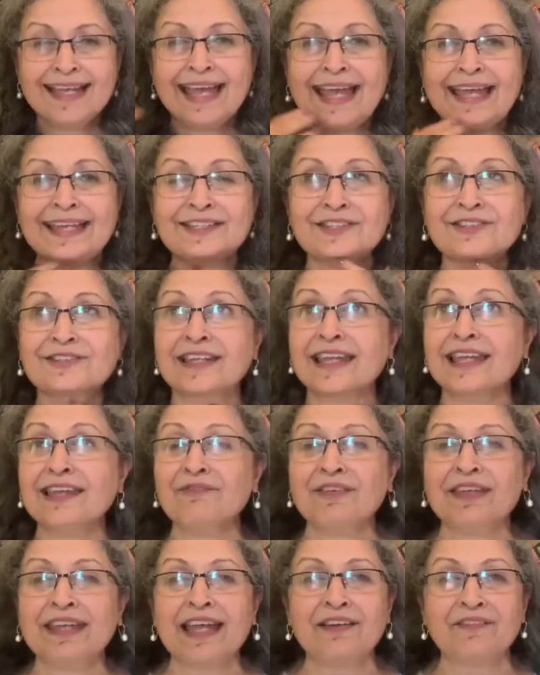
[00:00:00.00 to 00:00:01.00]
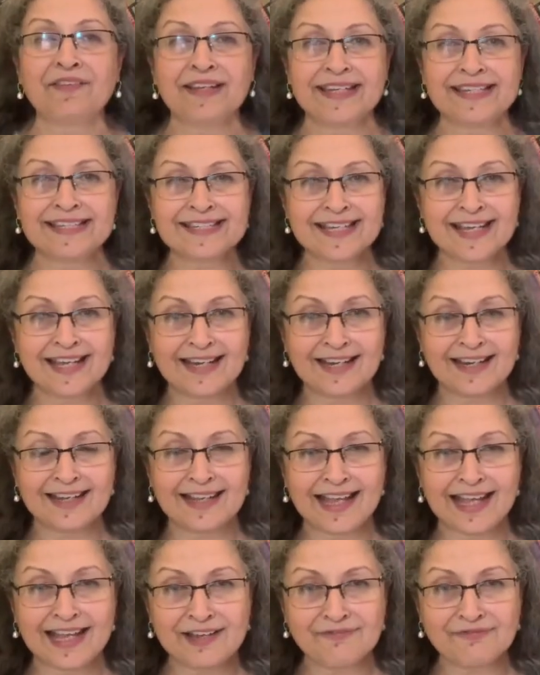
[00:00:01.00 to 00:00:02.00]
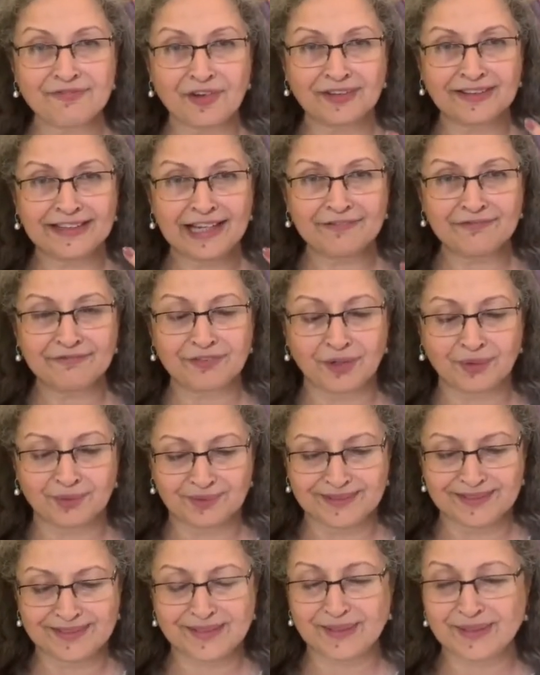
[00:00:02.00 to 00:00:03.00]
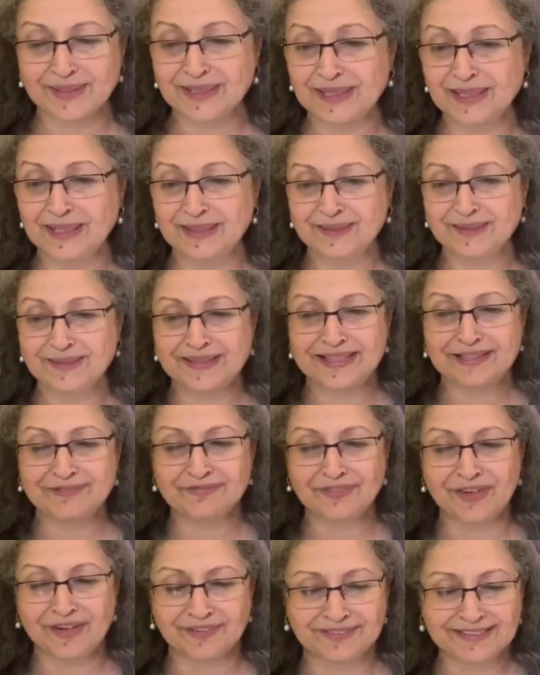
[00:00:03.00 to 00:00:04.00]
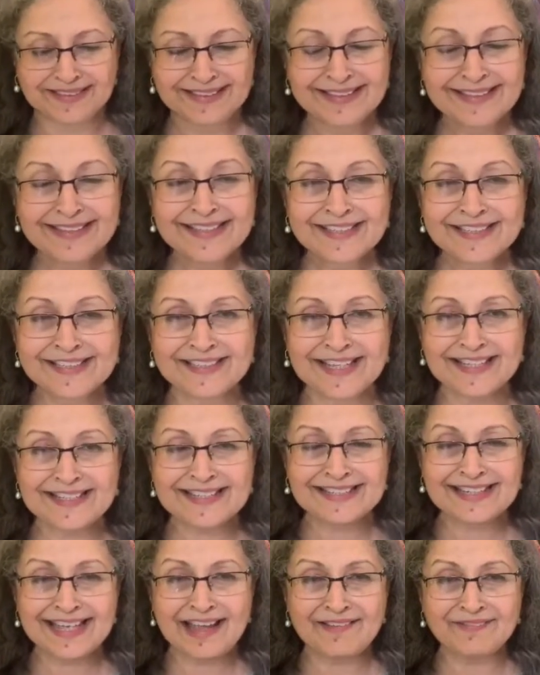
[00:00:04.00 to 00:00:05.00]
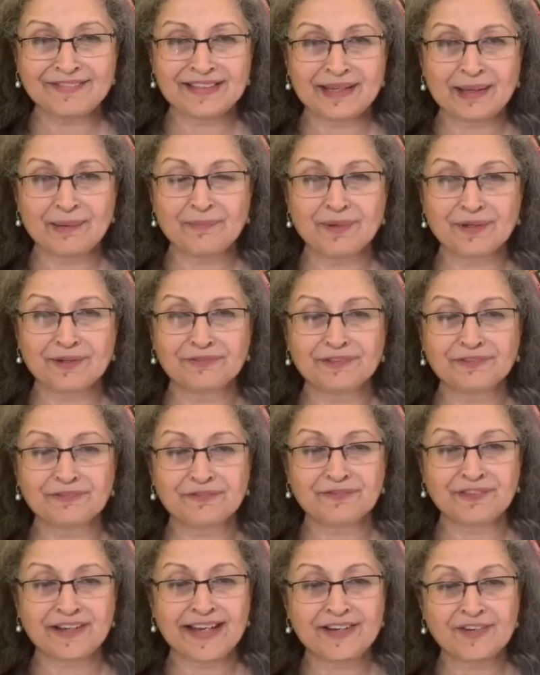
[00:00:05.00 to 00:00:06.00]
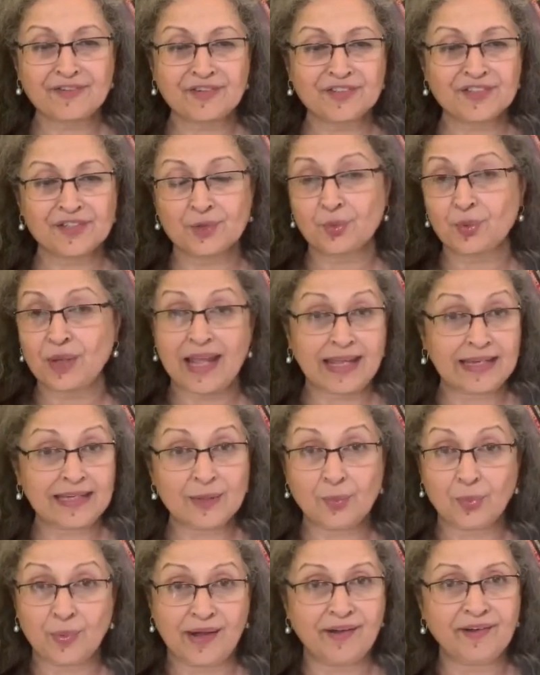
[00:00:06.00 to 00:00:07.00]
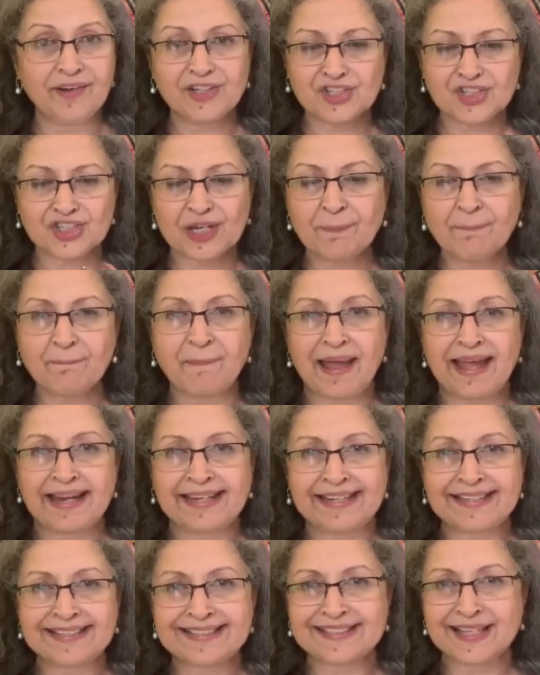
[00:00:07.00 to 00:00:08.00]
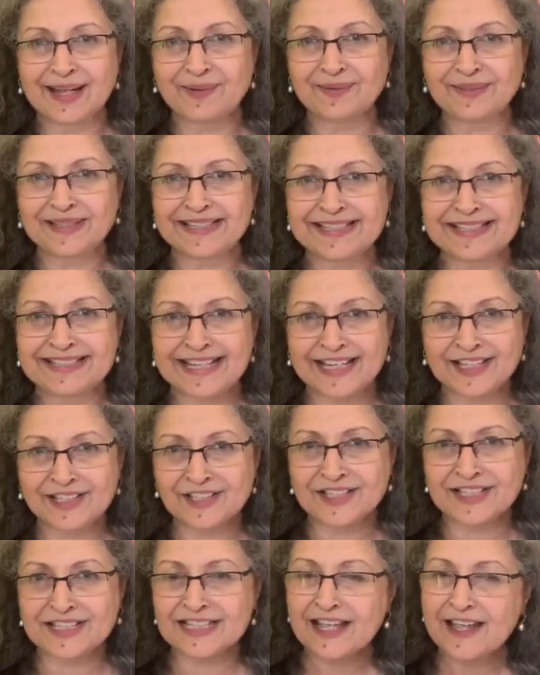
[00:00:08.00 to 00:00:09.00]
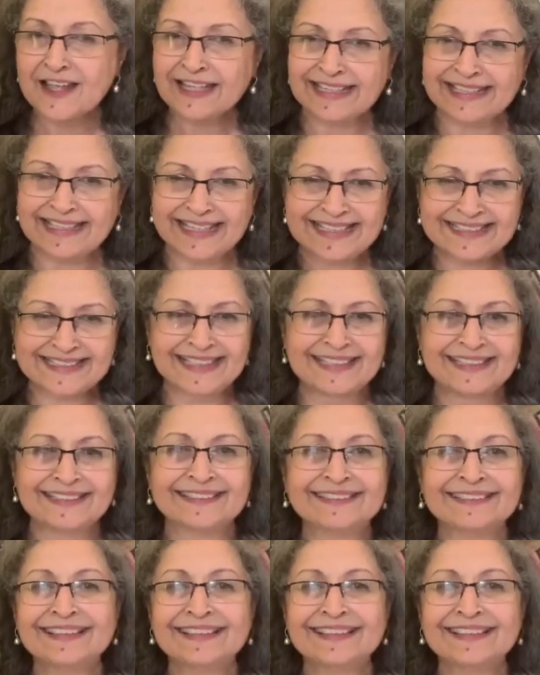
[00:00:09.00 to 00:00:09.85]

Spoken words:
And today we have our entire life on that phone. So she loses the phone. She doesn't have the number of the friend written anywhere, and she panics. Now her intelligence kicks in.